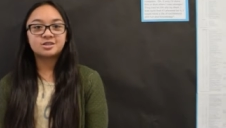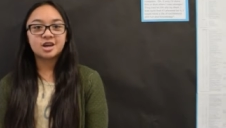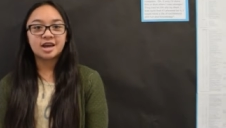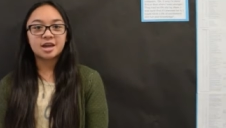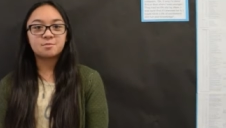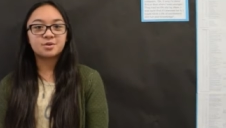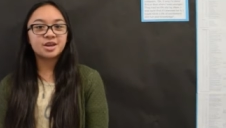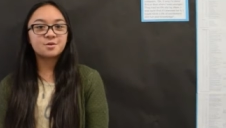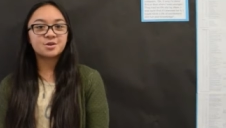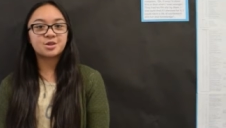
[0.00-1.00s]
check and bring
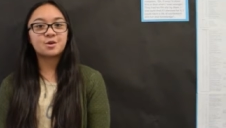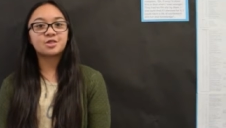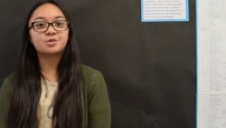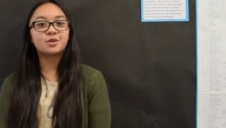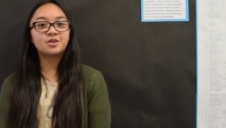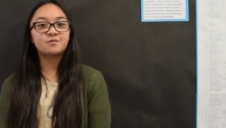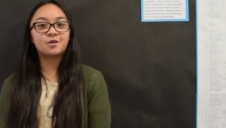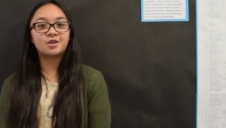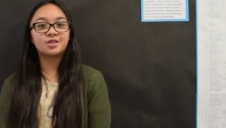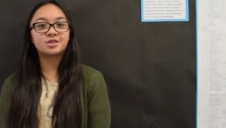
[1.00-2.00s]
it with you on the
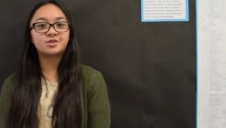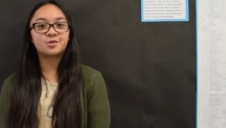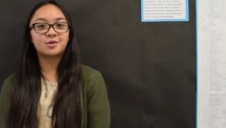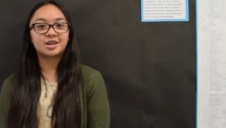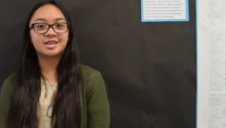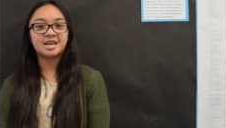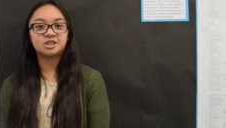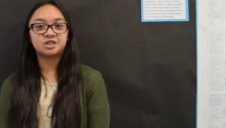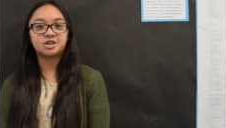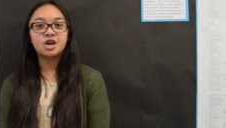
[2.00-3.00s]
24th to the
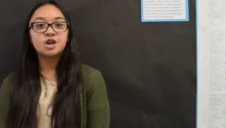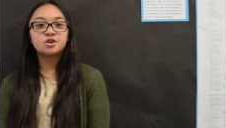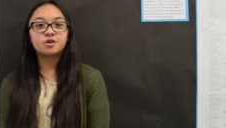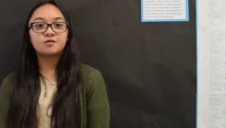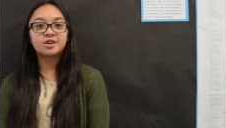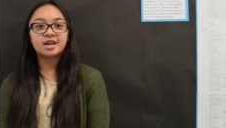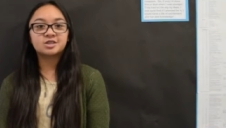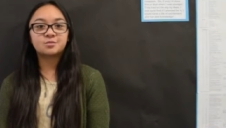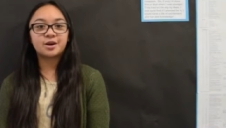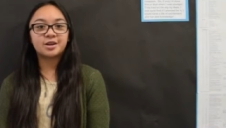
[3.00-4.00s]
orientation. Don't forget
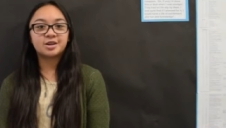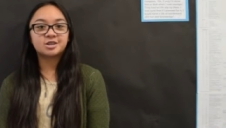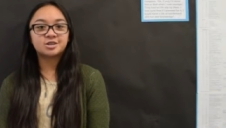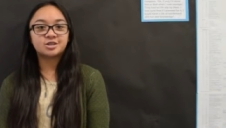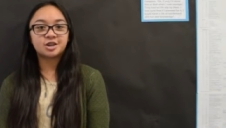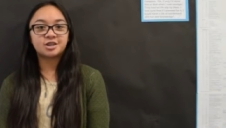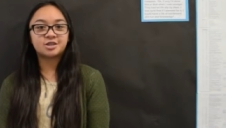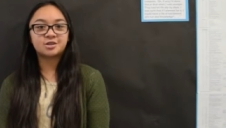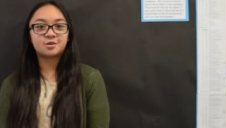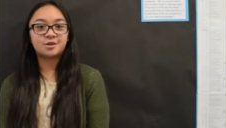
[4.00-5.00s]
to wear your shirt
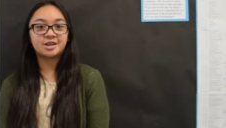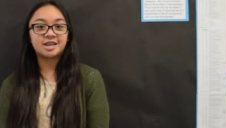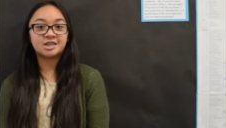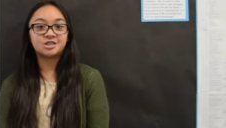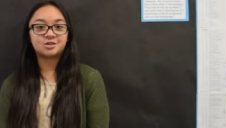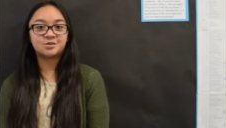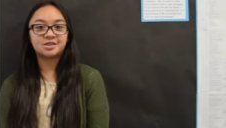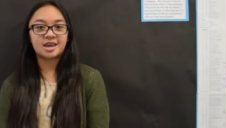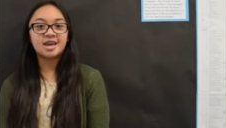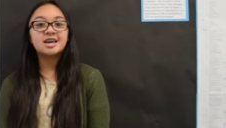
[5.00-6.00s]
to the orientation
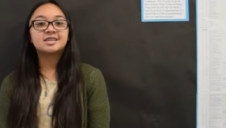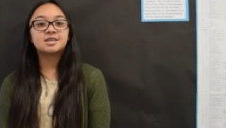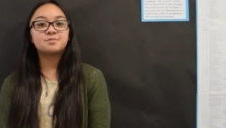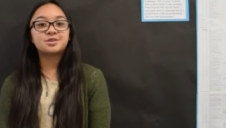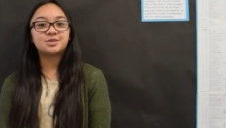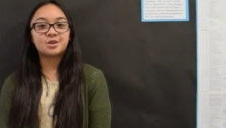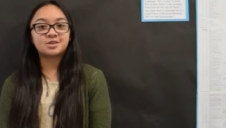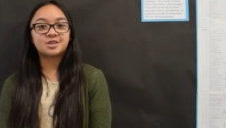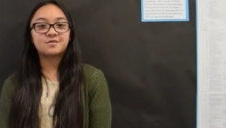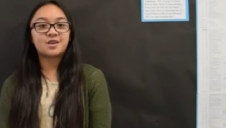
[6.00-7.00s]
Tuesday. See Mrs.
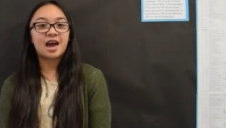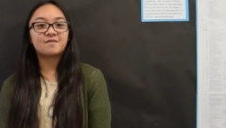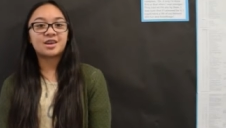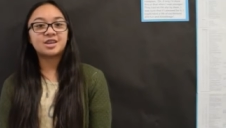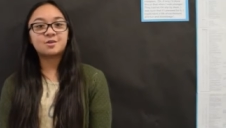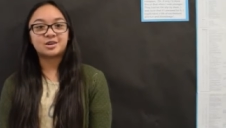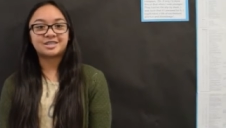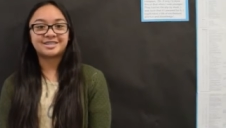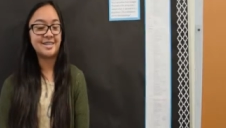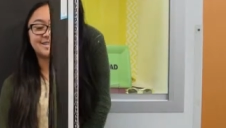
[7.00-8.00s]
Olson if you have any questions.